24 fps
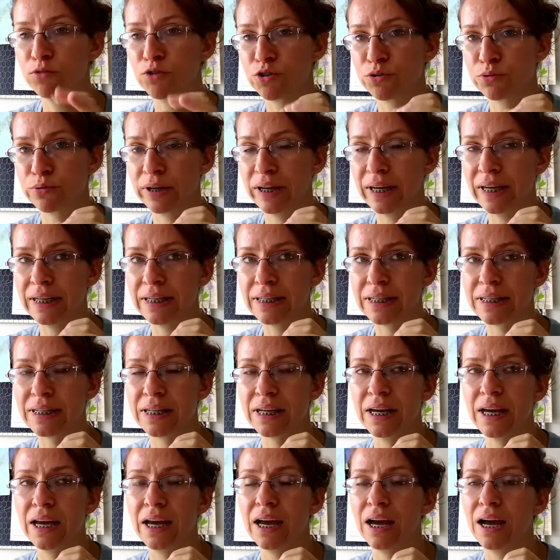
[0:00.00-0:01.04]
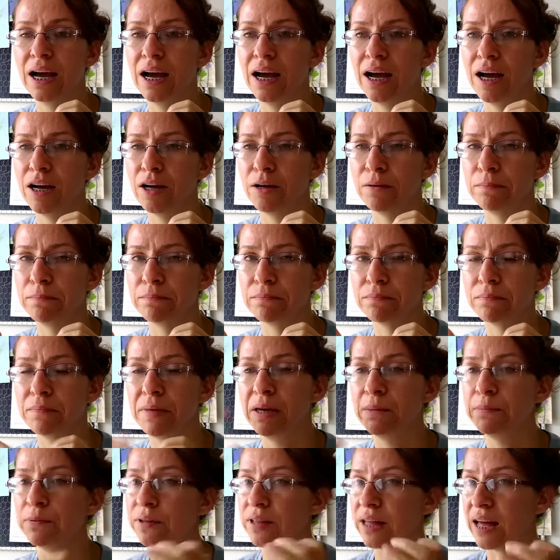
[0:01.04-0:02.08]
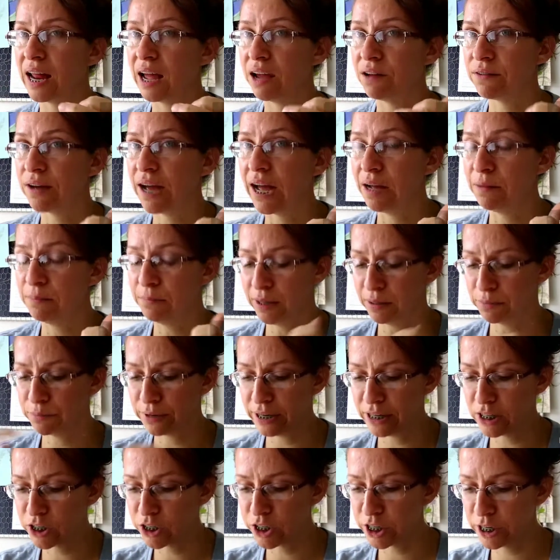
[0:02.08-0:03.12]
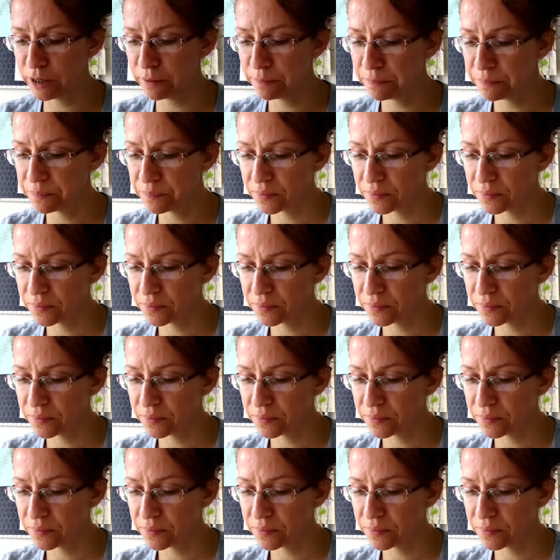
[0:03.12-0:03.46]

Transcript: treat people that have high blood pressure.